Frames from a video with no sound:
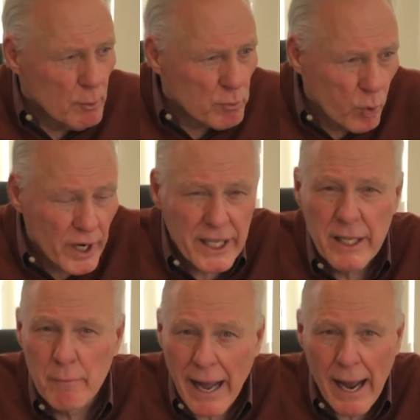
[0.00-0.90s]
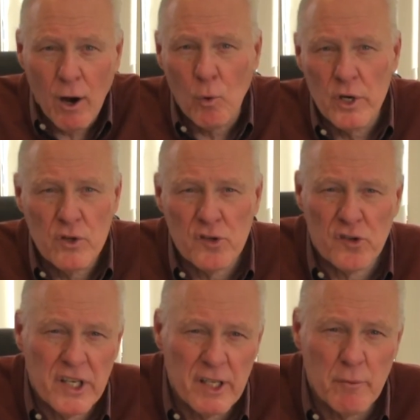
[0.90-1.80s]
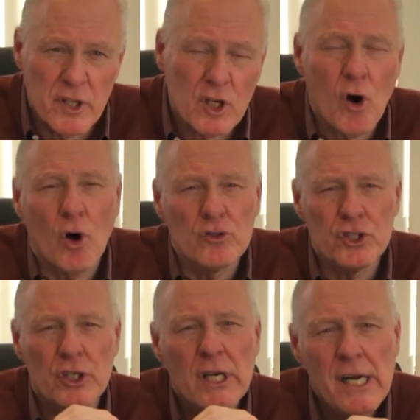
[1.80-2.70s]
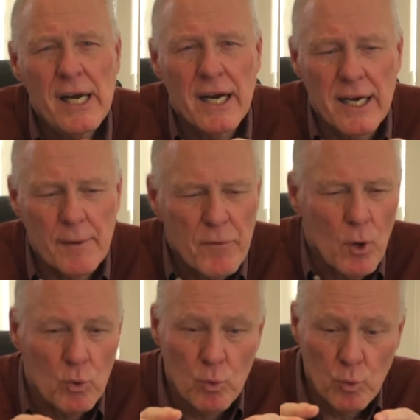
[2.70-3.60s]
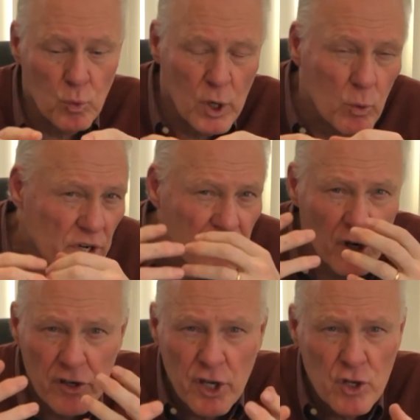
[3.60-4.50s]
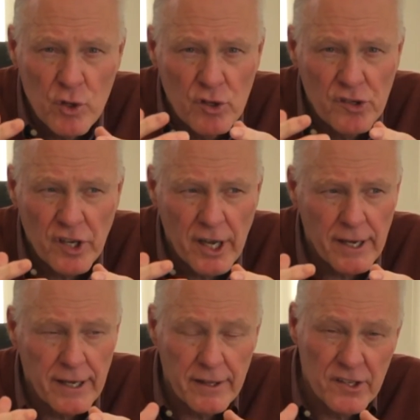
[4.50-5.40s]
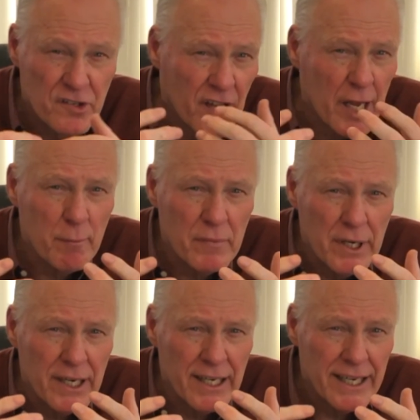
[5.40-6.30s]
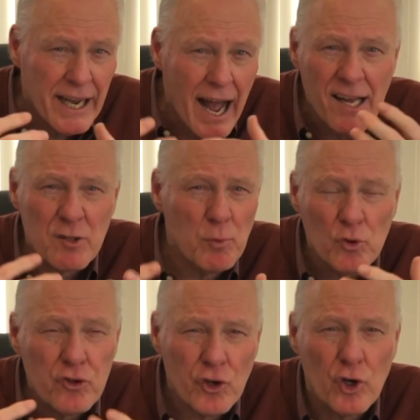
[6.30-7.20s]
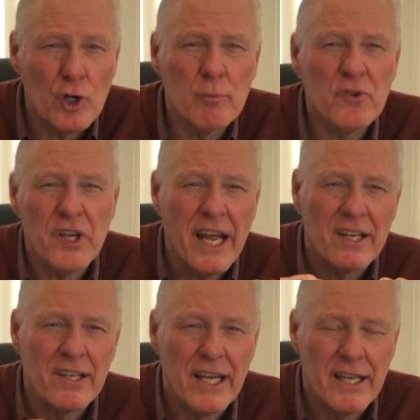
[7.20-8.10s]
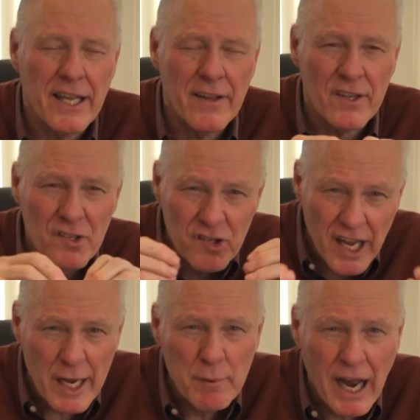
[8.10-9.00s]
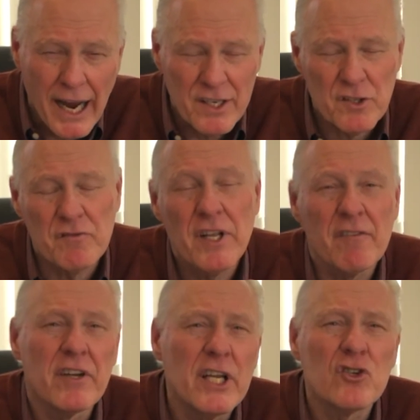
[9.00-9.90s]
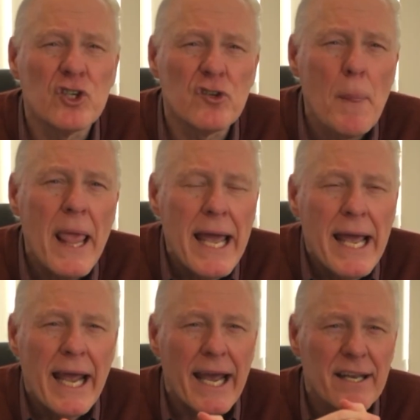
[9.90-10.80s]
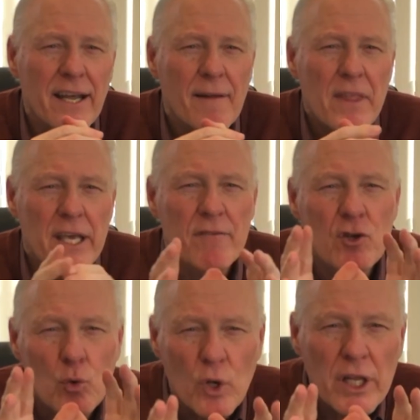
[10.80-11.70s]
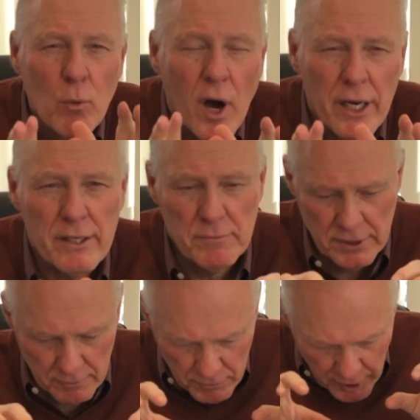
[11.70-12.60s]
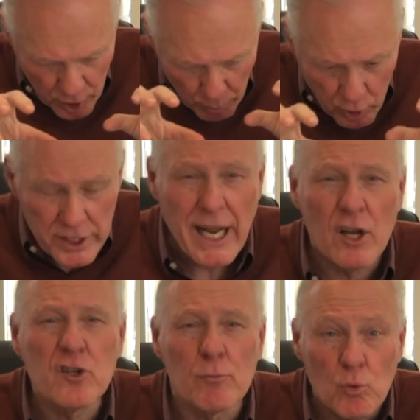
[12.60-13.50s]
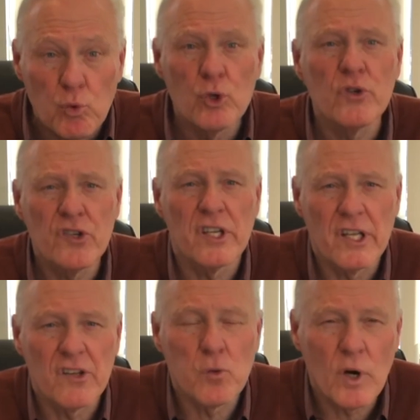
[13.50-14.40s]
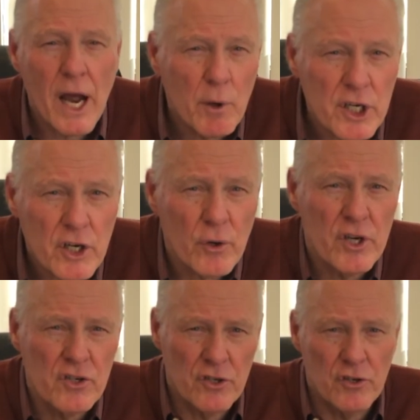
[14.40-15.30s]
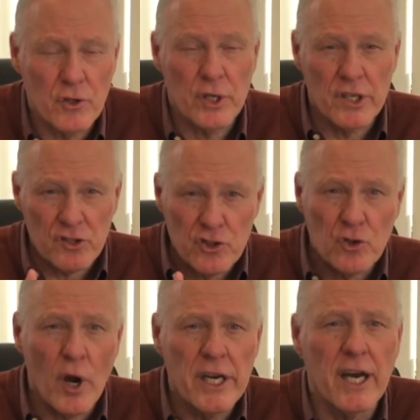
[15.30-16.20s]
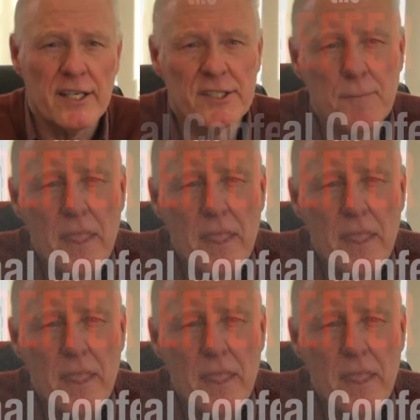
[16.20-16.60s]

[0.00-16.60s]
pointing them out when you see them in the culture, where we start to use the same gospel terms and the same kinds of definitions. And if you really want to put down some roots in this, what I would encourage you to do is join us